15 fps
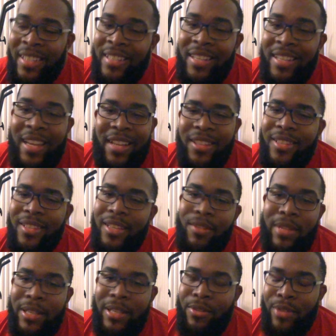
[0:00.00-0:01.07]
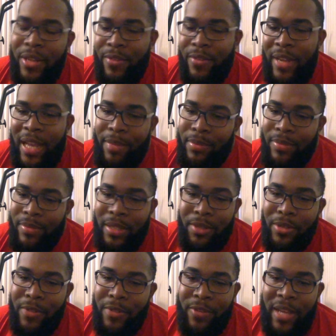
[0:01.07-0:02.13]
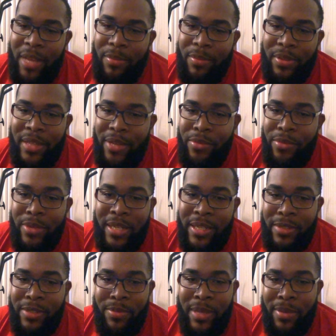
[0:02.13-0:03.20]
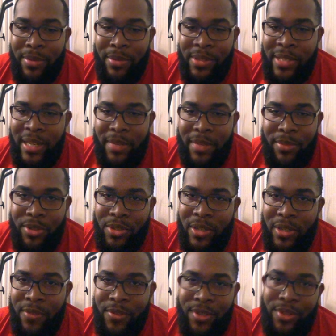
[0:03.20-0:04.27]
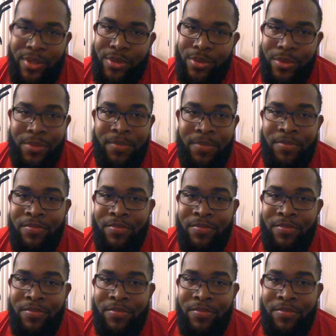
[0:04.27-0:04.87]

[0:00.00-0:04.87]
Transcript: Nah, it'll never happen. It'll never happen. They would need to be able to set up their stuff to do